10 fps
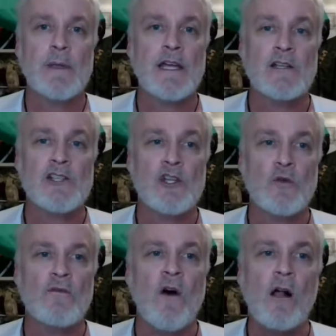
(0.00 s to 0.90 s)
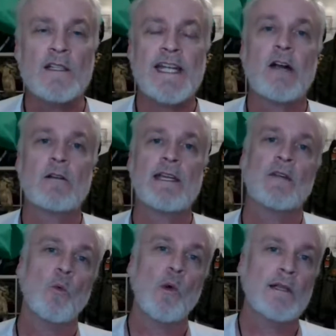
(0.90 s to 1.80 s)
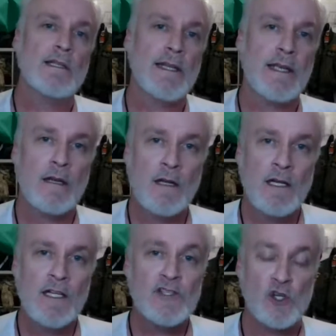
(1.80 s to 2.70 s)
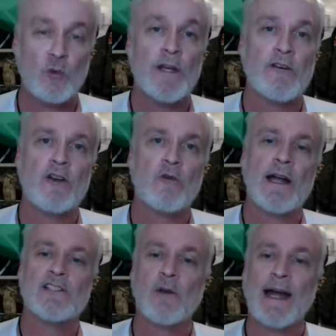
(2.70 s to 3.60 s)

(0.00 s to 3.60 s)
because you voluntarily and willingly surrendered your rights.